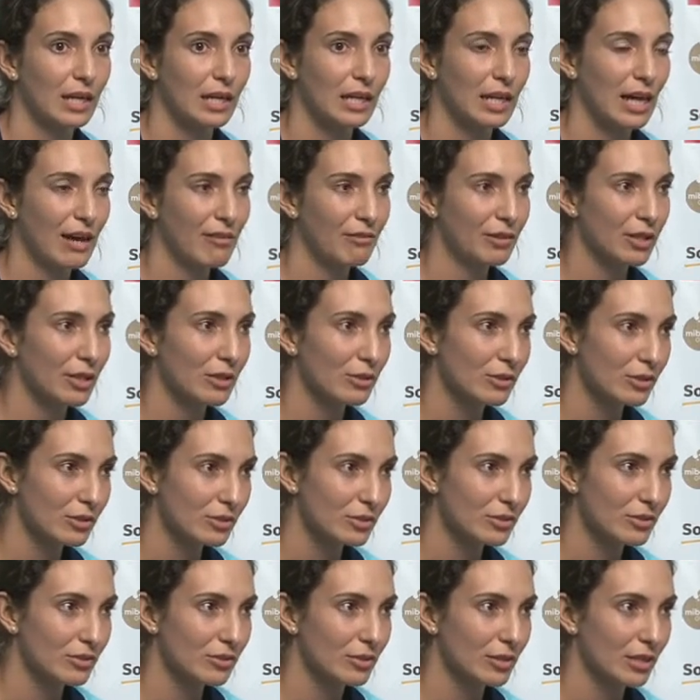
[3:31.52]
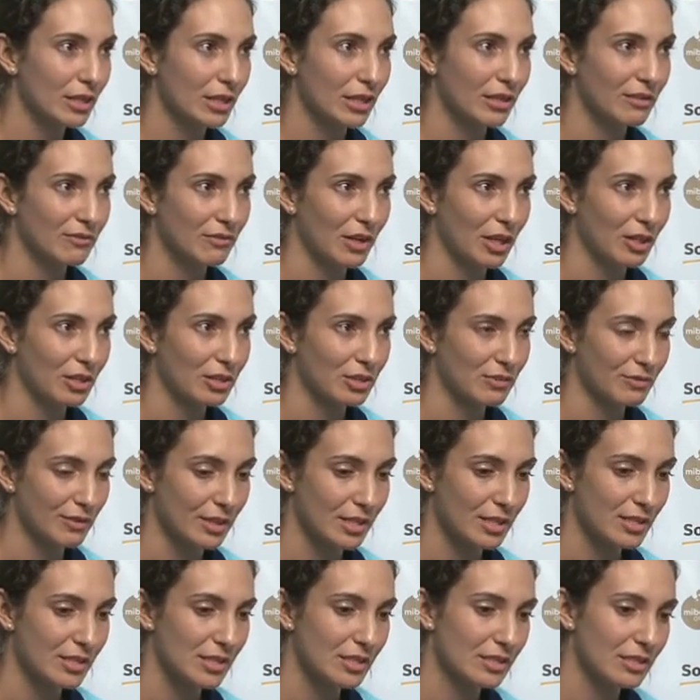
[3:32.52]
livelihoods and
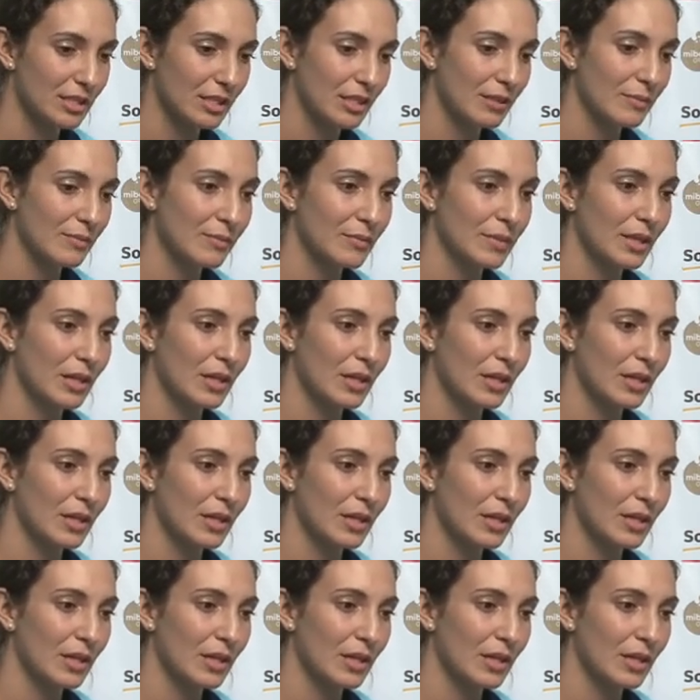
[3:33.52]
biodiversity,